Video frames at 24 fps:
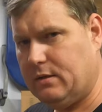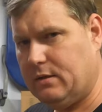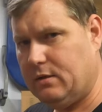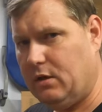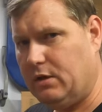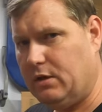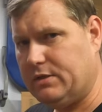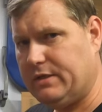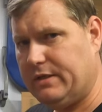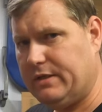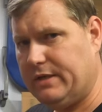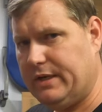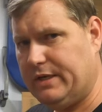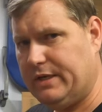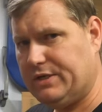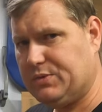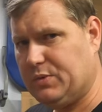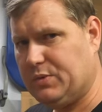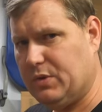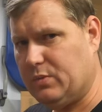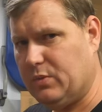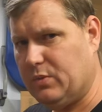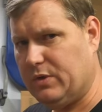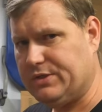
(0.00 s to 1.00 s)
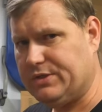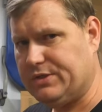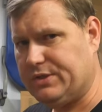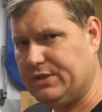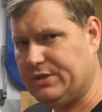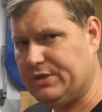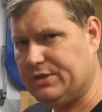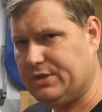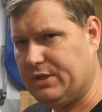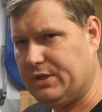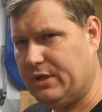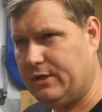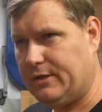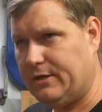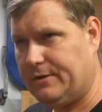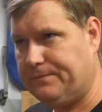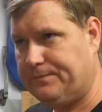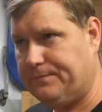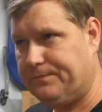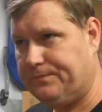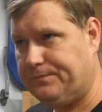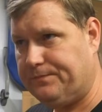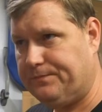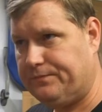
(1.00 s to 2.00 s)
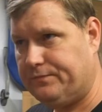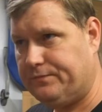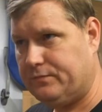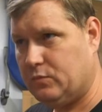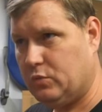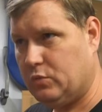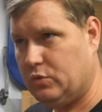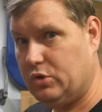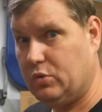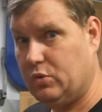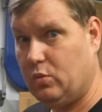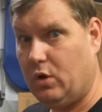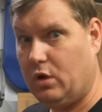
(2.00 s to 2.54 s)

on to the next one, which is uh, We'll